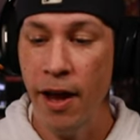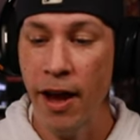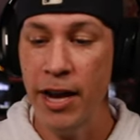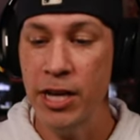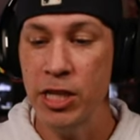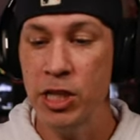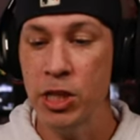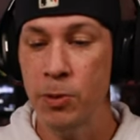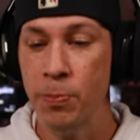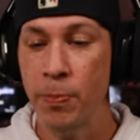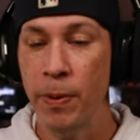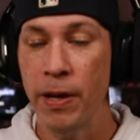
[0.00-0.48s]

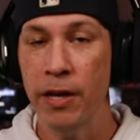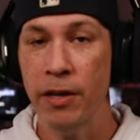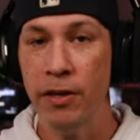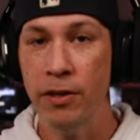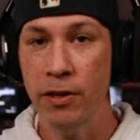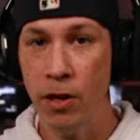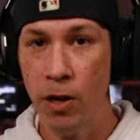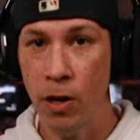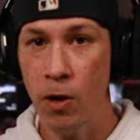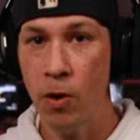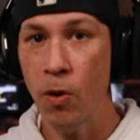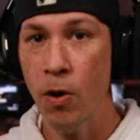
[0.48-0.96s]
I
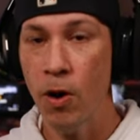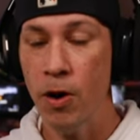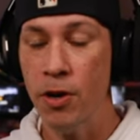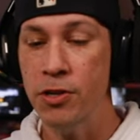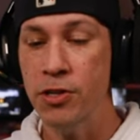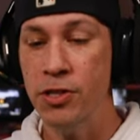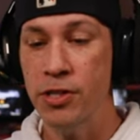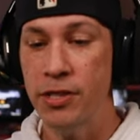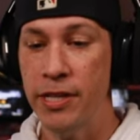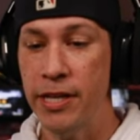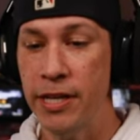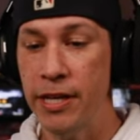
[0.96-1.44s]
spelled
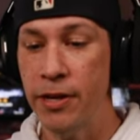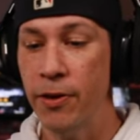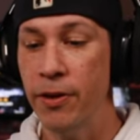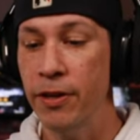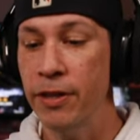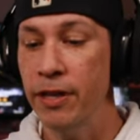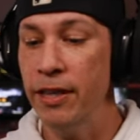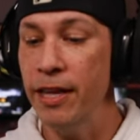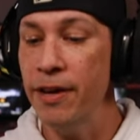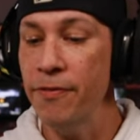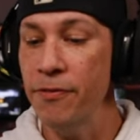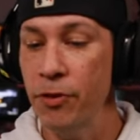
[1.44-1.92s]
ORC
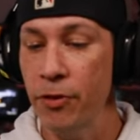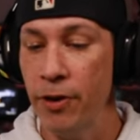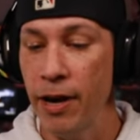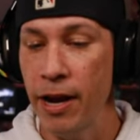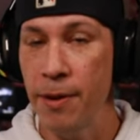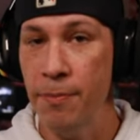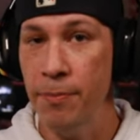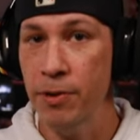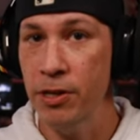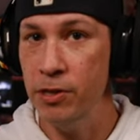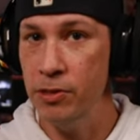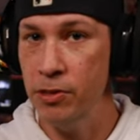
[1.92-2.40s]
on the left
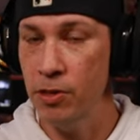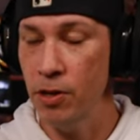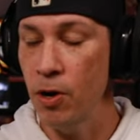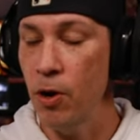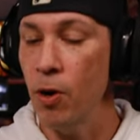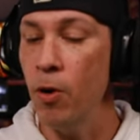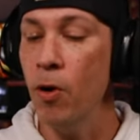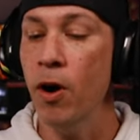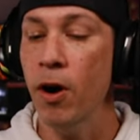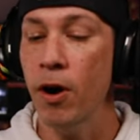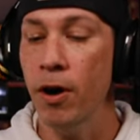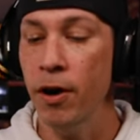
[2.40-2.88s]
ramp because
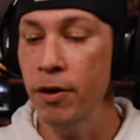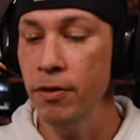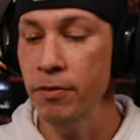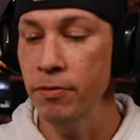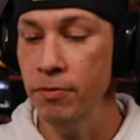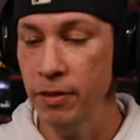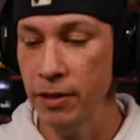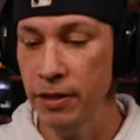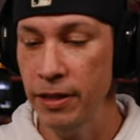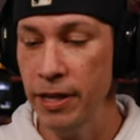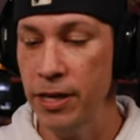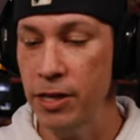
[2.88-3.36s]
OR,
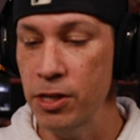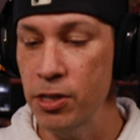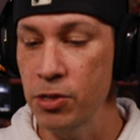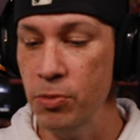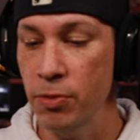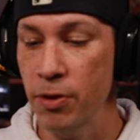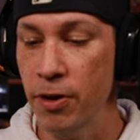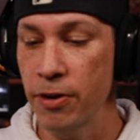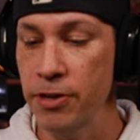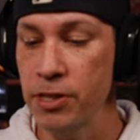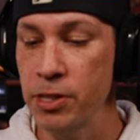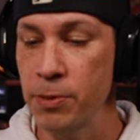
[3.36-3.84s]
the letters
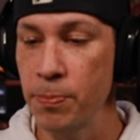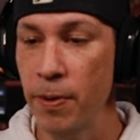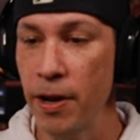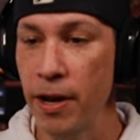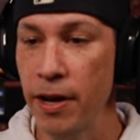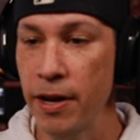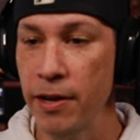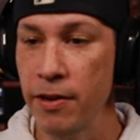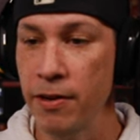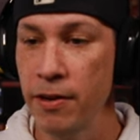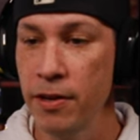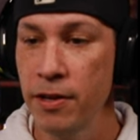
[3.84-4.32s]
were already
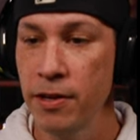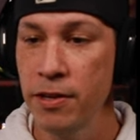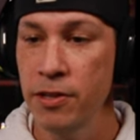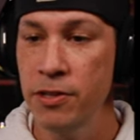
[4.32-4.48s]
spotted.